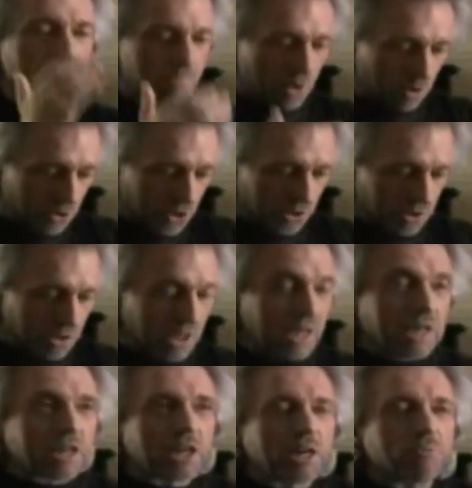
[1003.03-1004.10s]
The emotion
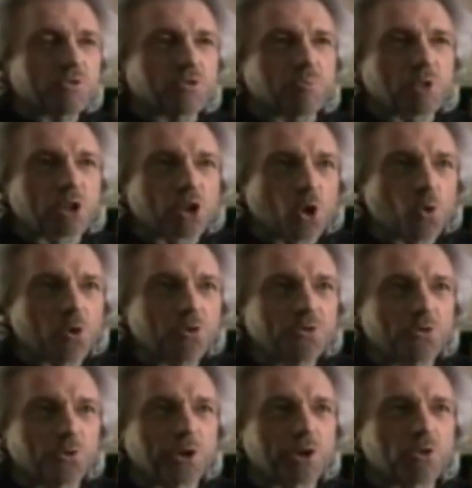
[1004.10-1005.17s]
comes from the lower
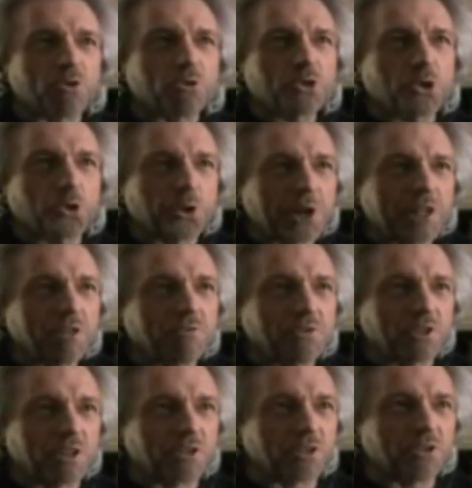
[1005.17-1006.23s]
3 of those creative
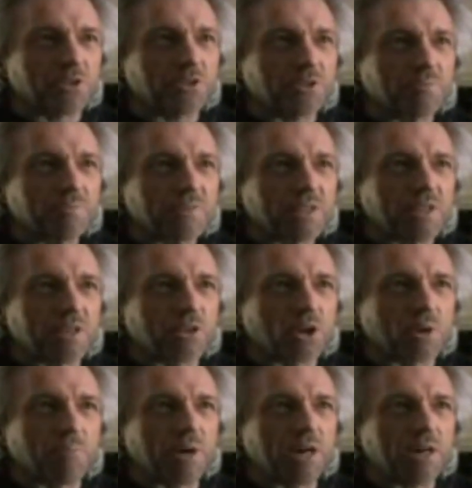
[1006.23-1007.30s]
centers in
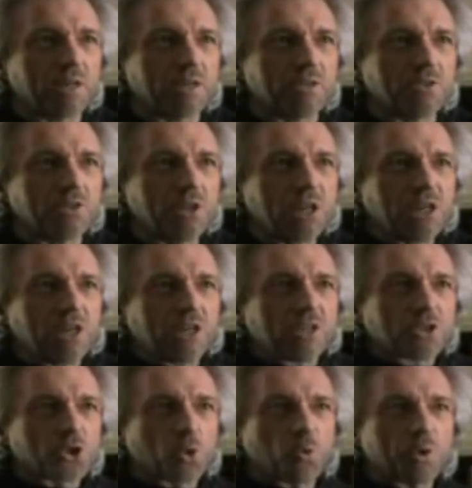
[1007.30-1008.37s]
our bodies.
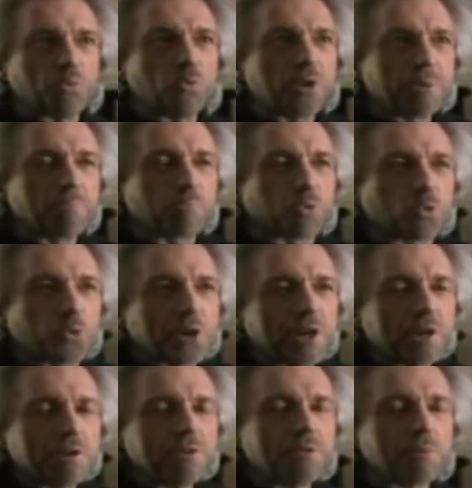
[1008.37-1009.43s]
So when we
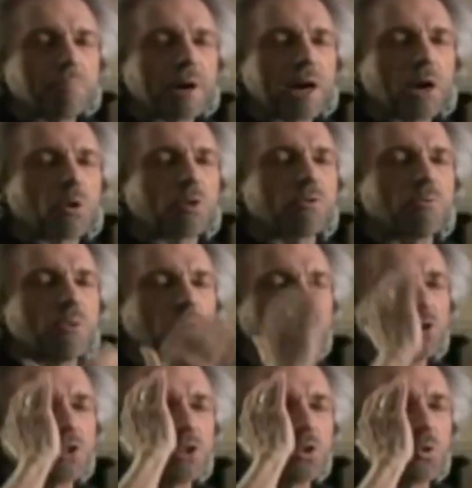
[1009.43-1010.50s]
breathe the power of
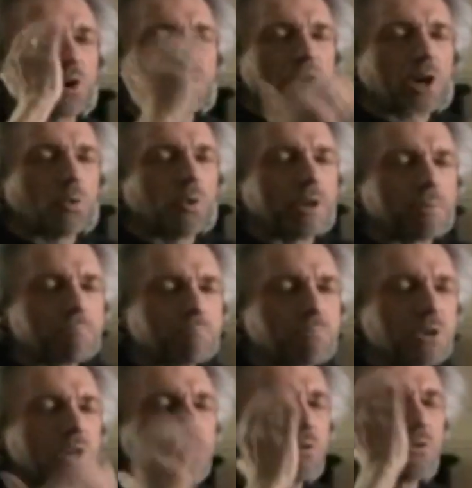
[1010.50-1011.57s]
emotion into our thought, we
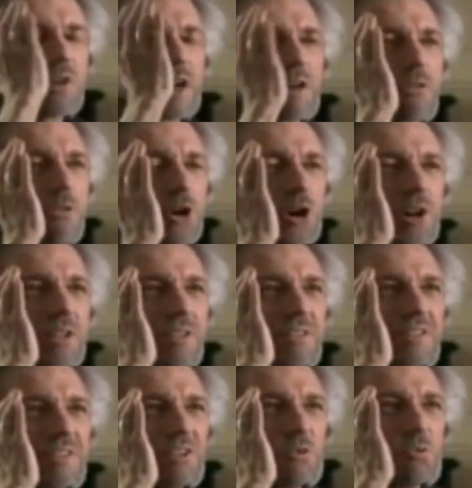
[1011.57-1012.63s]
imbue that thought
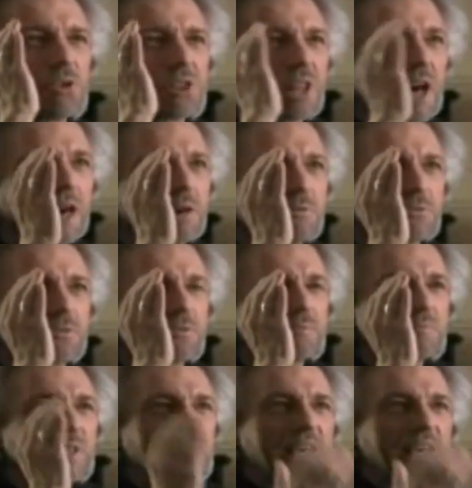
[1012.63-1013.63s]
with life.